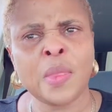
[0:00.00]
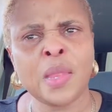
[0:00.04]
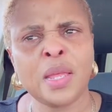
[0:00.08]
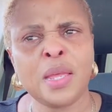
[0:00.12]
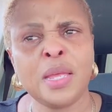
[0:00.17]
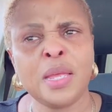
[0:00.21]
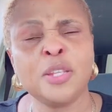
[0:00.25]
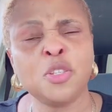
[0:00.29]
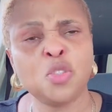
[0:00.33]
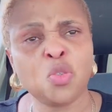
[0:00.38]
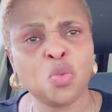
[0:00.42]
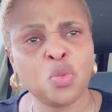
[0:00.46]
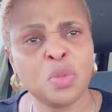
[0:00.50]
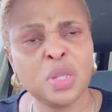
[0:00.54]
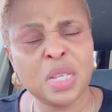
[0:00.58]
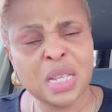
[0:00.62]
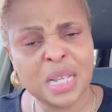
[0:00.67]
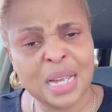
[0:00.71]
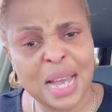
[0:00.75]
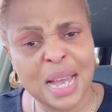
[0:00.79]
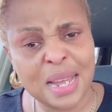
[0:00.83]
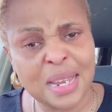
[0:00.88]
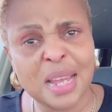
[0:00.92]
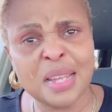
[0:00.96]
In
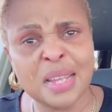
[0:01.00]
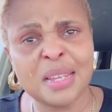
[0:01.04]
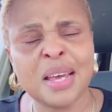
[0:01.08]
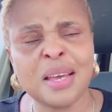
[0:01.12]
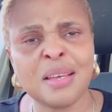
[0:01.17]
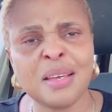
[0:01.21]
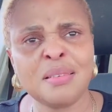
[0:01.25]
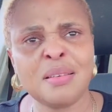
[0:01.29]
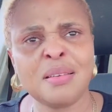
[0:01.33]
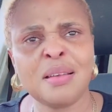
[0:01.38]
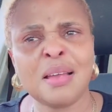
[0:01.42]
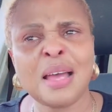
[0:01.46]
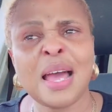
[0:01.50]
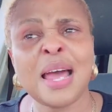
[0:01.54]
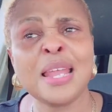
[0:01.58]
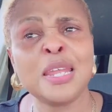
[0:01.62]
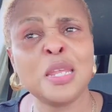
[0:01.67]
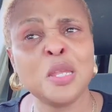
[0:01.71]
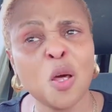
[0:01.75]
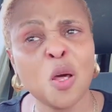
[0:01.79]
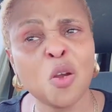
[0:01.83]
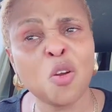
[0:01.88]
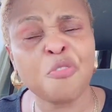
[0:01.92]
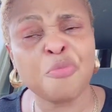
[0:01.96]
Canada, a
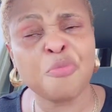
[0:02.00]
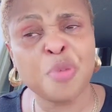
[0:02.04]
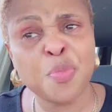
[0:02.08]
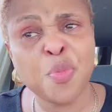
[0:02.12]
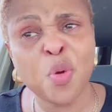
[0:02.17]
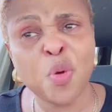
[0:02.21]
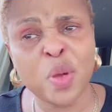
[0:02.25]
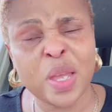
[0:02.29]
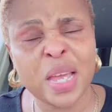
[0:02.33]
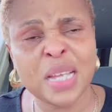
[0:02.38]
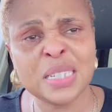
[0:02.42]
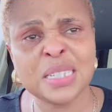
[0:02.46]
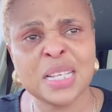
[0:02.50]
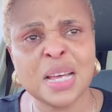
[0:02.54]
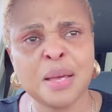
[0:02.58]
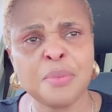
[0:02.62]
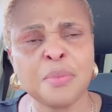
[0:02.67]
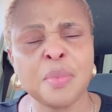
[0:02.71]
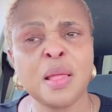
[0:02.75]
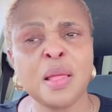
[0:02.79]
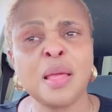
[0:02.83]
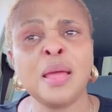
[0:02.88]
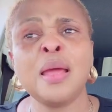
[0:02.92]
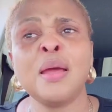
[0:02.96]
lot of people get them.
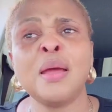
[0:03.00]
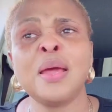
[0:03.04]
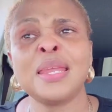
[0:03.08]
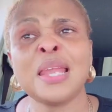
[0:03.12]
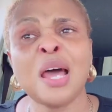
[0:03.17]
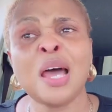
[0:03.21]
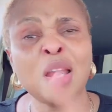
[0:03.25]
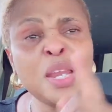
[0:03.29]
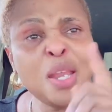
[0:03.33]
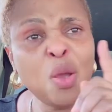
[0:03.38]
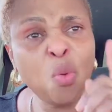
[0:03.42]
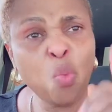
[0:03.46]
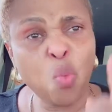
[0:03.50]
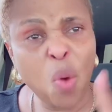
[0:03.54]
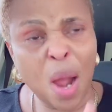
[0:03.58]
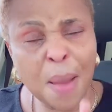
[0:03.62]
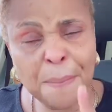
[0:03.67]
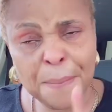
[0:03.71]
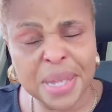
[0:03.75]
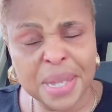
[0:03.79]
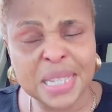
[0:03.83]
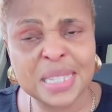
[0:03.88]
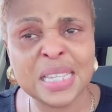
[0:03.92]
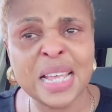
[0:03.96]
Now only
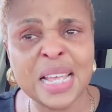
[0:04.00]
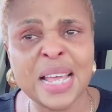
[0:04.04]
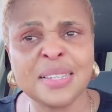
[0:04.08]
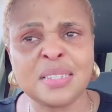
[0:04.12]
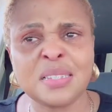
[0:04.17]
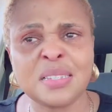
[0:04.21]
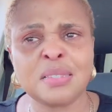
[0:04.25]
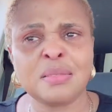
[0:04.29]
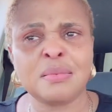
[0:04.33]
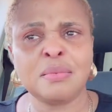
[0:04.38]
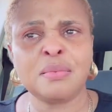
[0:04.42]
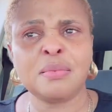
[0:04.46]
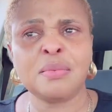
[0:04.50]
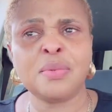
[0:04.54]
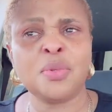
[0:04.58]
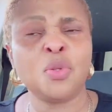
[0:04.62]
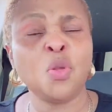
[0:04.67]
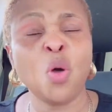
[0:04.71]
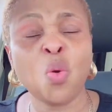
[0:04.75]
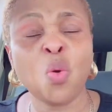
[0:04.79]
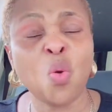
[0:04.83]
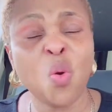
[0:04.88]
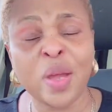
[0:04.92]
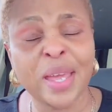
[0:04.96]
1%
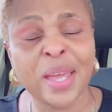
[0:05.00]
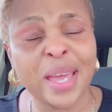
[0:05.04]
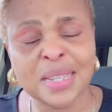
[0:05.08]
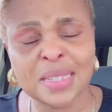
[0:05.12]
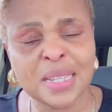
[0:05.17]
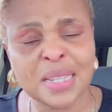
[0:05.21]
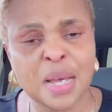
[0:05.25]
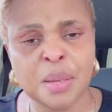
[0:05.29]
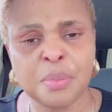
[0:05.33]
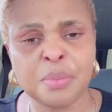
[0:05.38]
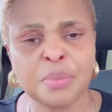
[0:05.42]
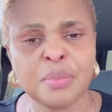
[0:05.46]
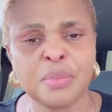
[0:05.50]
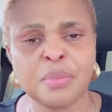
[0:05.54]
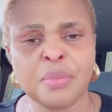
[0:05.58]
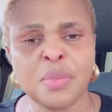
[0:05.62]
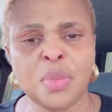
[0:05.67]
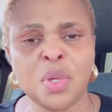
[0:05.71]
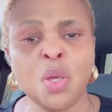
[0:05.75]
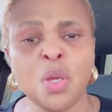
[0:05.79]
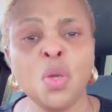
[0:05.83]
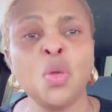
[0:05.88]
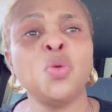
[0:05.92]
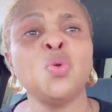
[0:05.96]
not go get them.
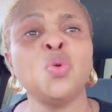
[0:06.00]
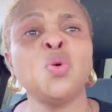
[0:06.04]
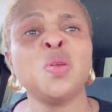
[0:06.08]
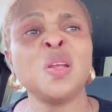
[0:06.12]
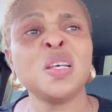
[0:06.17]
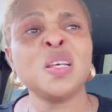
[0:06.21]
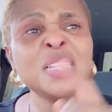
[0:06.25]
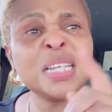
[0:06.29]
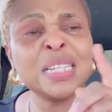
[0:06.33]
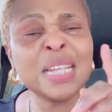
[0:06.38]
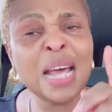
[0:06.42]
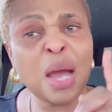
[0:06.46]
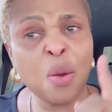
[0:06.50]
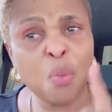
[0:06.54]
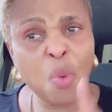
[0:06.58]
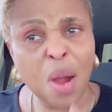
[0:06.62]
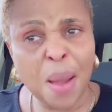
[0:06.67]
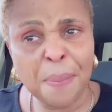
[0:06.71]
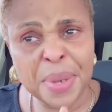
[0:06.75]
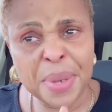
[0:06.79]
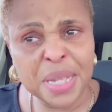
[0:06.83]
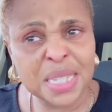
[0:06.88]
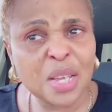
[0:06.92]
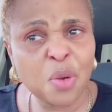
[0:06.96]
You want to say that
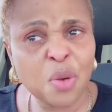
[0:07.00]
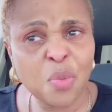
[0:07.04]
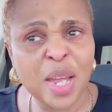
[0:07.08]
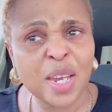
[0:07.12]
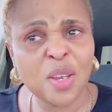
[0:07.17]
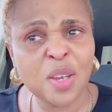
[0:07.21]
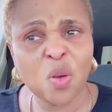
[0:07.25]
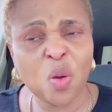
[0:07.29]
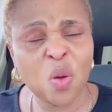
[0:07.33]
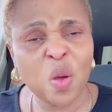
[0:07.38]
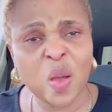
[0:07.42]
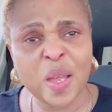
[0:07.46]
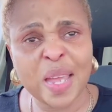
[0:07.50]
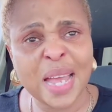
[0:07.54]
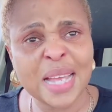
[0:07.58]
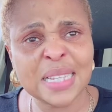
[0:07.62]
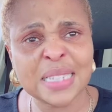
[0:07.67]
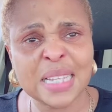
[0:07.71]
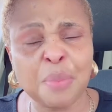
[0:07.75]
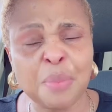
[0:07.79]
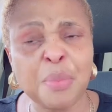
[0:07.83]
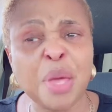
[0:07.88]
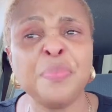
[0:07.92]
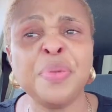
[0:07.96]
1% when they go get
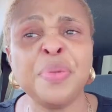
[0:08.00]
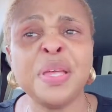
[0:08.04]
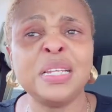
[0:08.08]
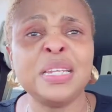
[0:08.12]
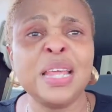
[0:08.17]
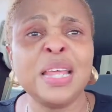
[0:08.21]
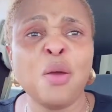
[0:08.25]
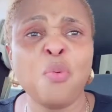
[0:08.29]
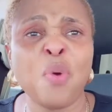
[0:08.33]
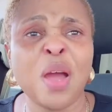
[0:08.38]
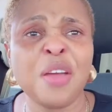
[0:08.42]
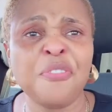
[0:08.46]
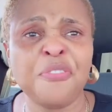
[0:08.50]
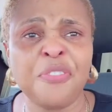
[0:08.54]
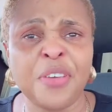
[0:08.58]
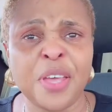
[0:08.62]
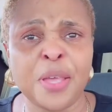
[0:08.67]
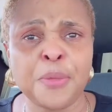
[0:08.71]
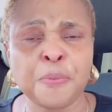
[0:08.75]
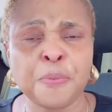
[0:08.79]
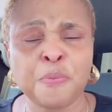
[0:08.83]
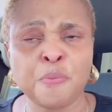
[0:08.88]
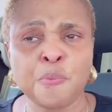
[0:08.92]
them, maybe they welfare.